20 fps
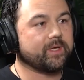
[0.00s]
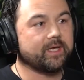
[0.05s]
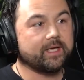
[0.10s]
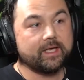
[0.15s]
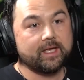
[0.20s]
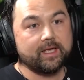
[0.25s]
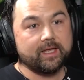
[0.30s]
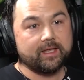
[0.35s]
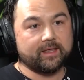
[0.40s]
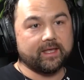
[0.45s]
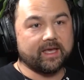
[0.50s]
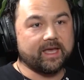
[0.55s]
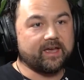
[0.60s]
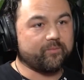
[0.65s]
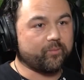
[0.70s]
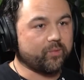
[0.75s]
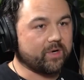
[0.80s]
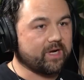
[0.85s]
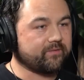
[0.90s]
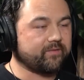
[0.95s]
Mm-hmm. They
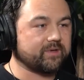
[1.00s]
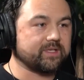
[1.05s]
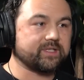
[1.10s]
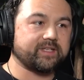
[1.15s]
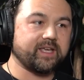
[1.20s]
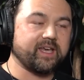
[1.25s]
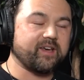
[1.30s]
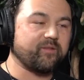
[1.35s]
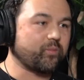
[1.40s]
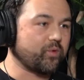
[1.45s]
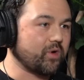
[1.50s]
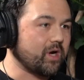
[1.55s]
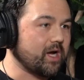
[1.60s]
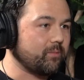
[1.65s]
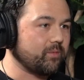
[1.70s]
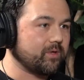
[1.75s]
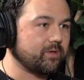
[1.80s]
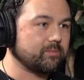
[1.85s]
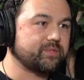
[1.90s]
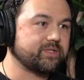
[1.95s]
have breakfast, they have
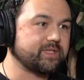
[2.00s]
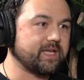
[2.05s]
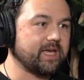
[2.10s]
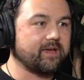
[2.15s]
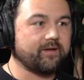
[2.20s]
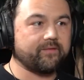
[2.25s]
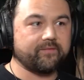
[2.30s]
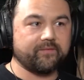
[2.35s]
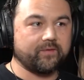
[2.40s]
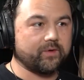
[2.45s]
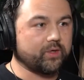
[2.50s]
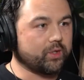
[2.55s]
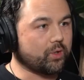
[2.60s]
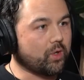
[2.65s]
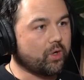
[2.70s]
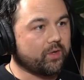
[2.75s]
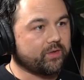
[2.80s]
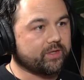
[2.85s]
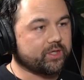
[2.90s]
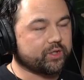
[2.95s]
problems, they have,
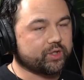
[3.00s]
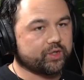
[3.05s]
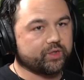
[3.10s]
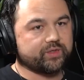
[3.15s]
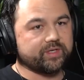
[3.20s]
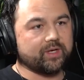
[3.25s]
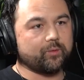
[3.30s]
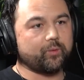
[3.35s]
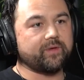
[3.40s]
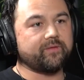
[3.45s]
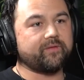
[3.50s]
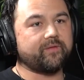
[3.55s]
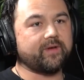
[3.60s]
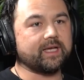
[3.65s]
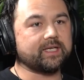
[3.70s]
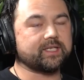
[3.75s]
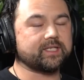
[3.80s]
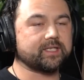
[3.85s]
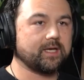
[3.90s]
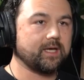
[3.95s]
all the issues that we
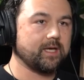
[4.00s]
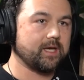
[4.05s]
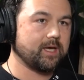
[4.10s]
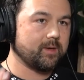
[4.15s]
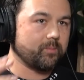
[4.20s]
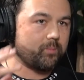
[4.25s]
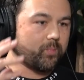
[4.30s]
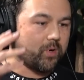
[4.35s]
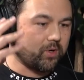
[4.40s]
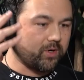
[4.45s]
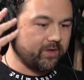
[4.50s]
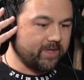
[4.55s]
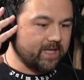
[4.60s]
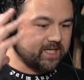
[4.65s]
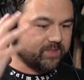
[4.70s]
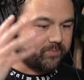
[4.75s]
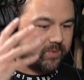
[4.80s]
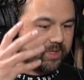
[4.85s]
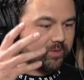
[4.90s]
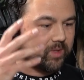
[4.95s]
faced. Part of
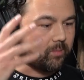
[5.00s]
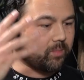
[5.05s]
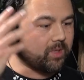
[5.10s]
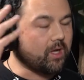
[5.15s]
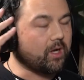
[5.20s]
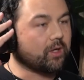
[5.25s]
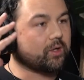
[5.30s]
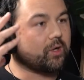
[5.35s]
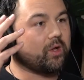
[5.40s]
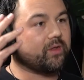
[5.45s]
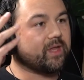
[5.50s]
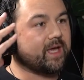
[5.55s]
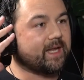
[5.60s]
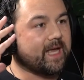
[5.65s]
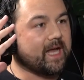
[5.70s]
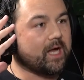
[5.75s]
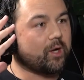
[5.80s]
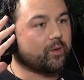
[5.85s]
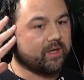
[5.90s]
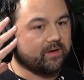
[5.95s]
that is being able to block all that
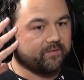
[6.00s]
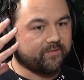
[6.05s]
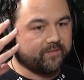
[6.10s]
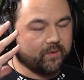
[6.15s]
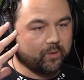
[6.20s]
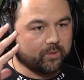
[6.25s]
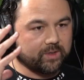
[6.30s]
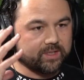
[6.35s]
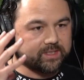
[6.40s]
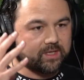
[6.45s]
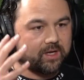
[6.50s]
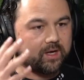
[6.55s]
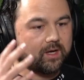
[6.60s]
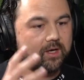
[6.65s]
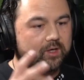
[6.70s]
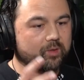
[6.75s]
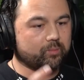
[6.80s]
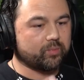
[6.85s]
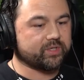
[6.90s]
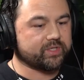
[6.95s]
out and focus
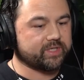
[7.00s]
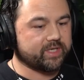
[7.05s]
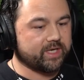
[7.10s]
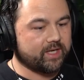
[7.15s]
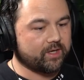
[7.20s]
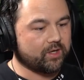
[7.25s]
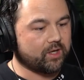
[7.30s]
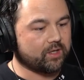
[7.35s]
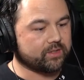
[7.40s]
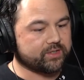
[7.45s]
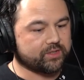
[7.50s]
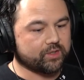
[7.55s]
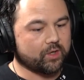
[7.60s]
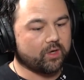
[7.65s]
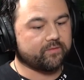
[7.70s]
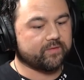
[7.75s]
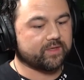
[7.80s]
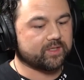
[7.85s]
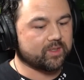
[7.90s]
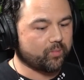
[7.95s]
100% on
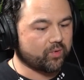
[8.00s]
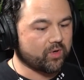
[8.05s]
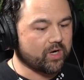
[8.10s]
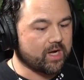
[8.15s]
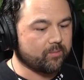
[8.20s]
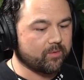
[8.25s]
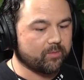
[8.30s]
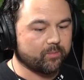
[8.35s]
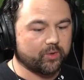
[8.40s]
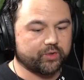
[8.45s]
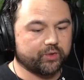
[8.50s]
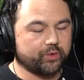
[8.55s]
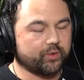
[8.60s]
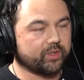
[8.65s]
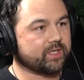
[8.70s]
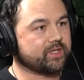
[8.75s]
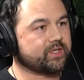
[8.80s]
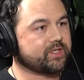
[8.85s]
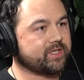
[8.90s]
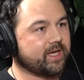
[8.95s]
solving the problem or
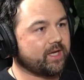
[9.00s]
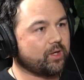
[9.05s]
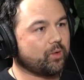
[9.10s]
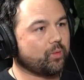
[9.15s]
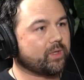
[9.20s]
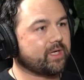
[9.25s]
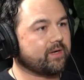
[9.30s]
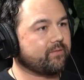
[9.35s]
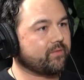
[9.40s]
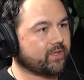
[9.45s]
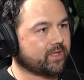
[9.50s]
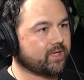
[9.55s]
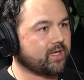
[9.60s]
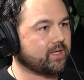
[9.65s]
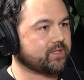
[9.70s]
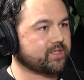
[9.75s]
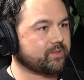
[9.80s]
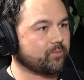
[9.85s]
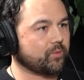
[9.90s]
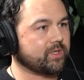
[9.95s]
doing the sale, whatever the
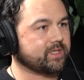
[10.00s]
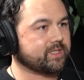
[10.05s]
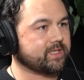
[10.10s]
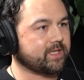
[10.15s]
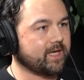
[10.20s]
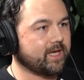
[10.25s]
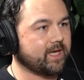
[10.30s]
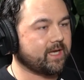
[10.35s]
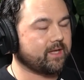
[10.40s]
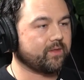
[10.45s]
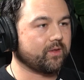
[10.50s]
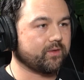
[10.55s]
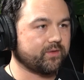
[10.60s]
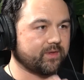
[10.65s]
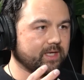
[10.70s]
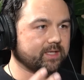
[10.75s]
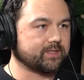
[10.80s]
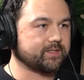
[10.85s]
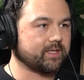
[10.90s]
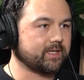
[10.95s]
customer is at hand,
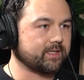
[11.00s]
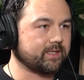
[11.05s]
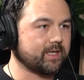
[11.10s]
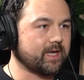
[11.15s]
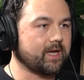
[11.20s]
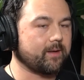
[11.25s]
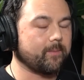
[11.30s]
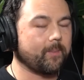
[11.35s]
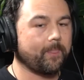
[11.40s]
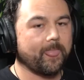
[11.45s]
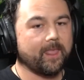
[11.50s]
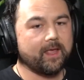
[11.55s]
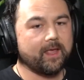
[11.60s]
things like that.